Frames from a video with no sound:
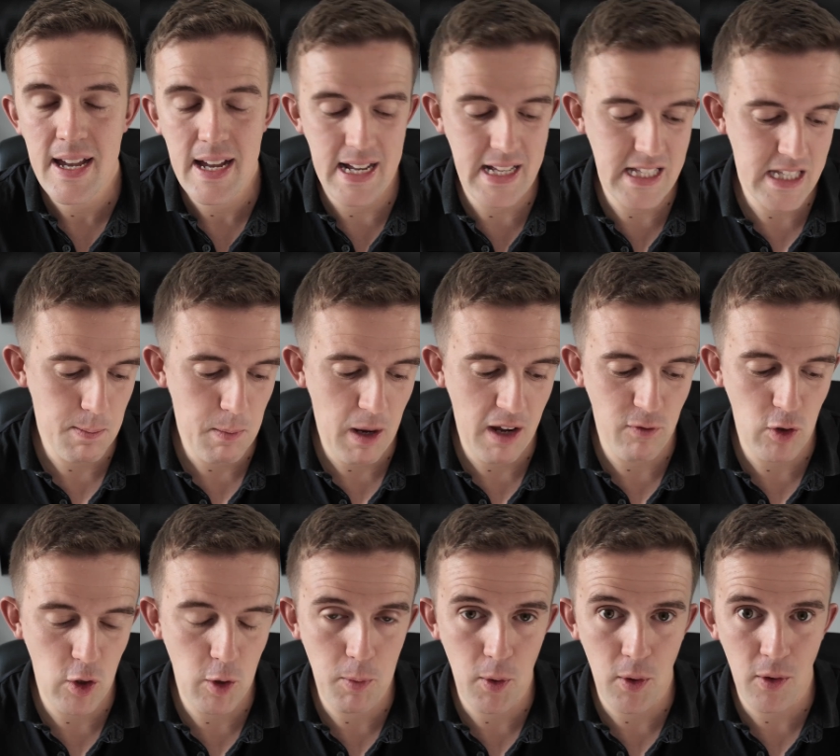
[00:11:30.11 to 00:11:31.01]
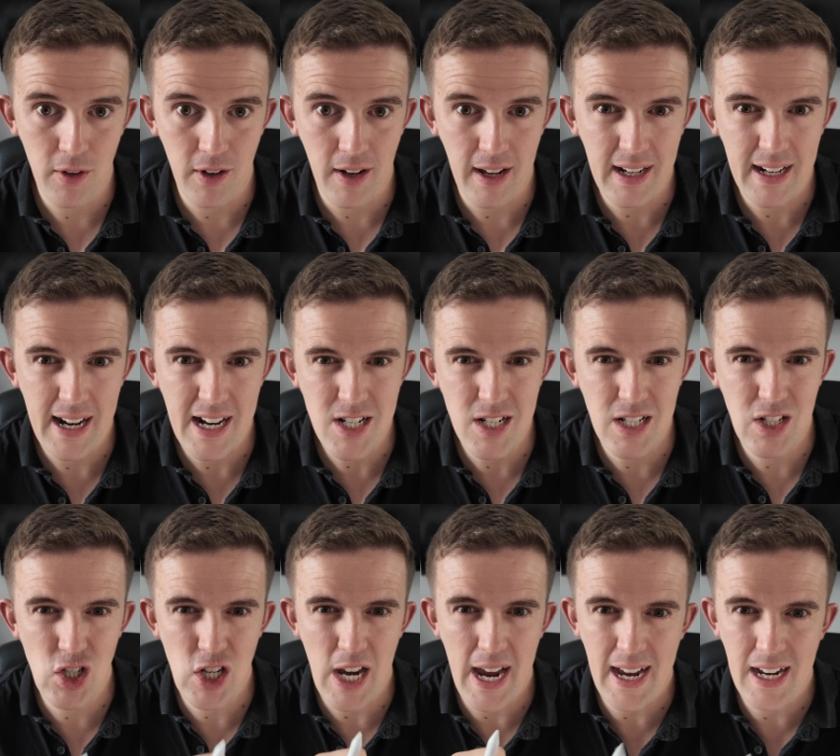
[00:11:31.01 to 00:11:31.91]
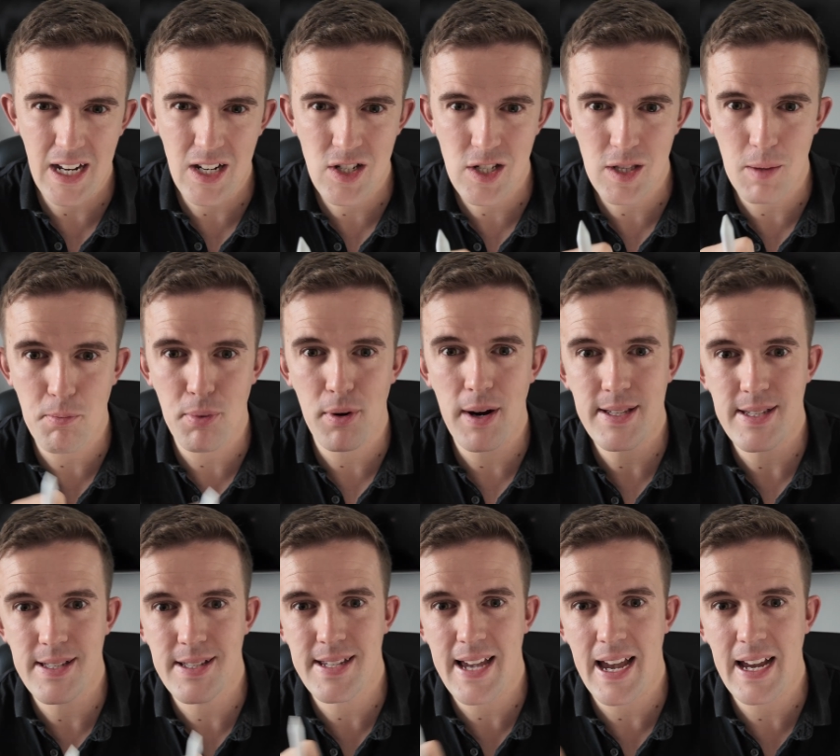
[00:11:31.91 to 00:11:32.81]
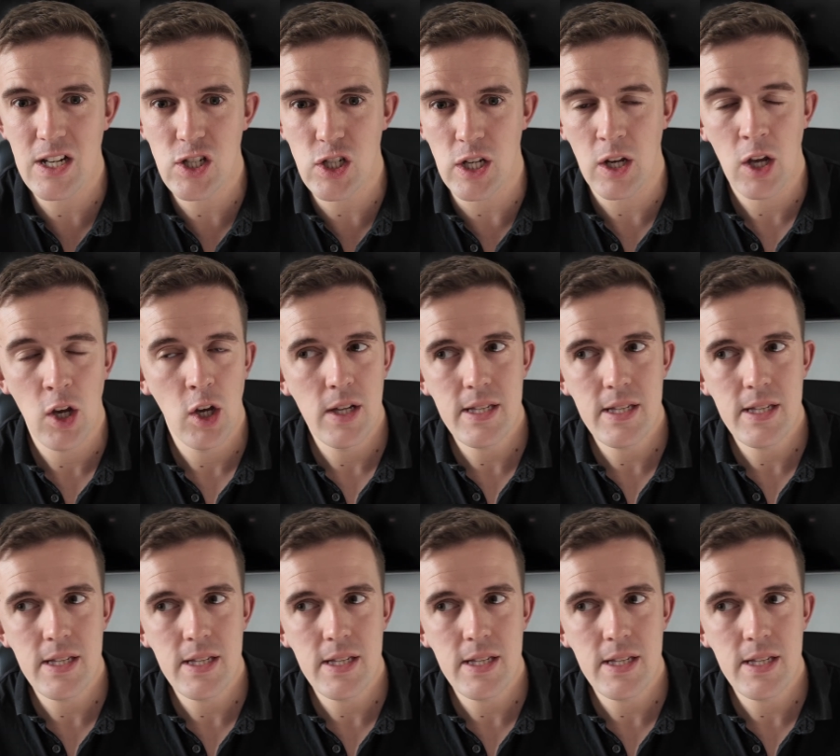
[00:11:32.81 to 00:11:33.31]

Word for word: into my view board and I can actually change the presentation.